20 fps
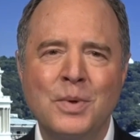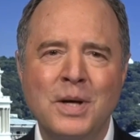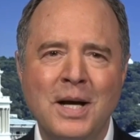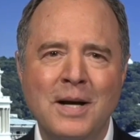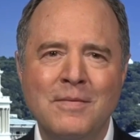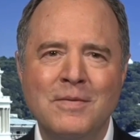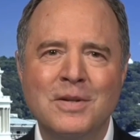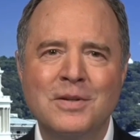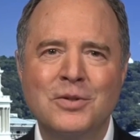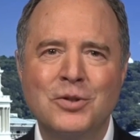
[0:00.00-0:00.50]
we
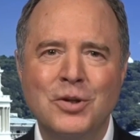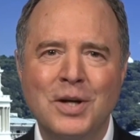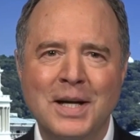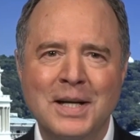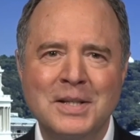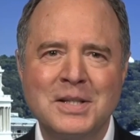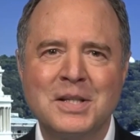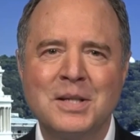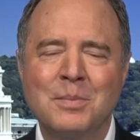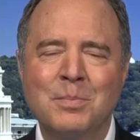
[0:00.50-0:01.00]
have a
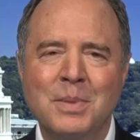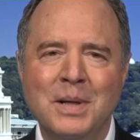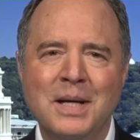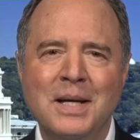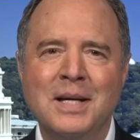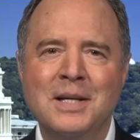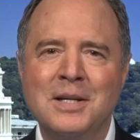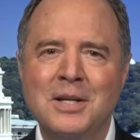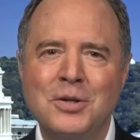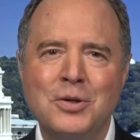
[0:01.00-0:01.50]
chance to
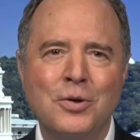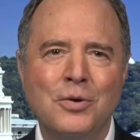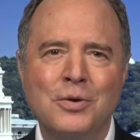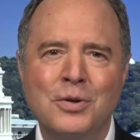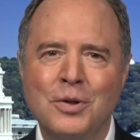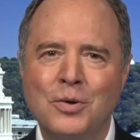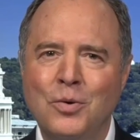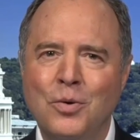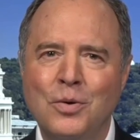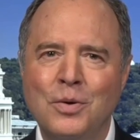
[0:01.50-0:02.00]
begin to turn
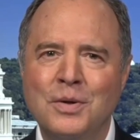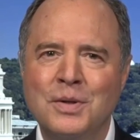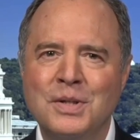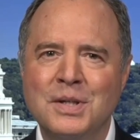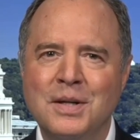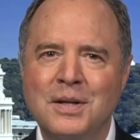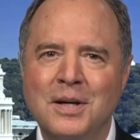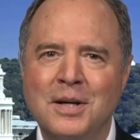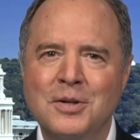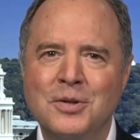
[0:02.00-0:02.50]
the corner as
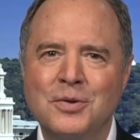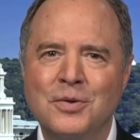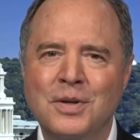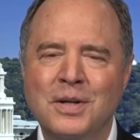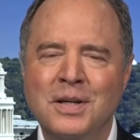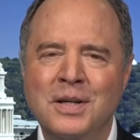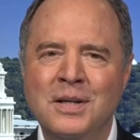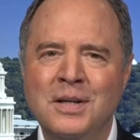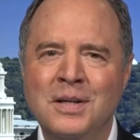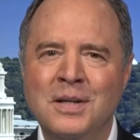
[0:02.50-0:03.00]
a
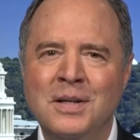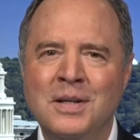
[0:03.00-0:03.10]
country.